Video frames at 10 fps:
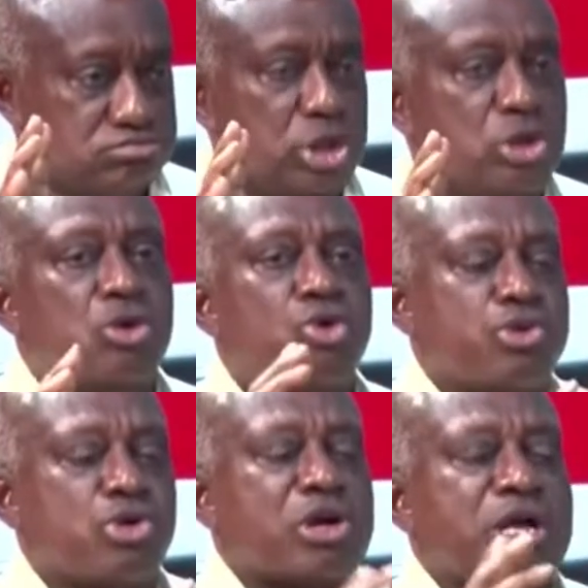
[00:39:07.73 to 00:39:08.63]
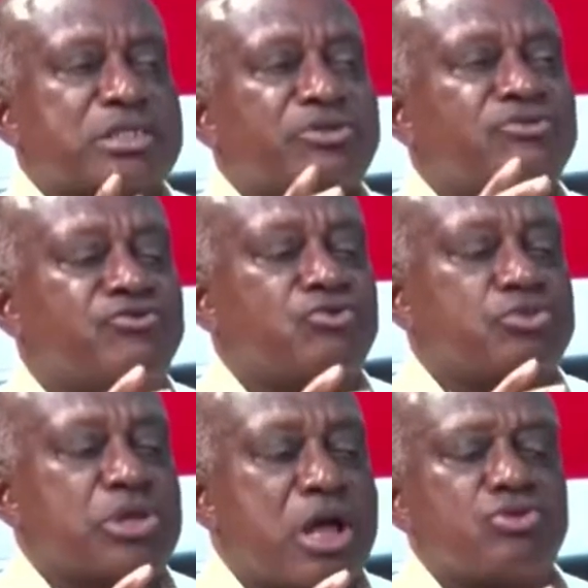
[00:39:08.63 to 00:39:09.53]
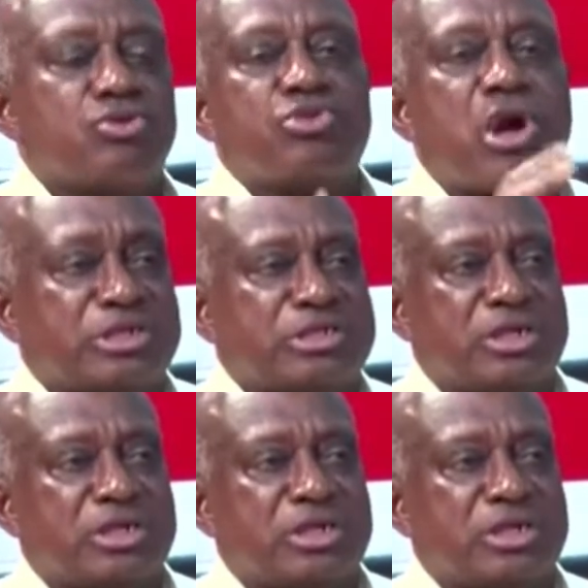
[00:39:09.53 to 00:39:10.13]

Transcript: Obio can cast about Furubia, you'll be a better.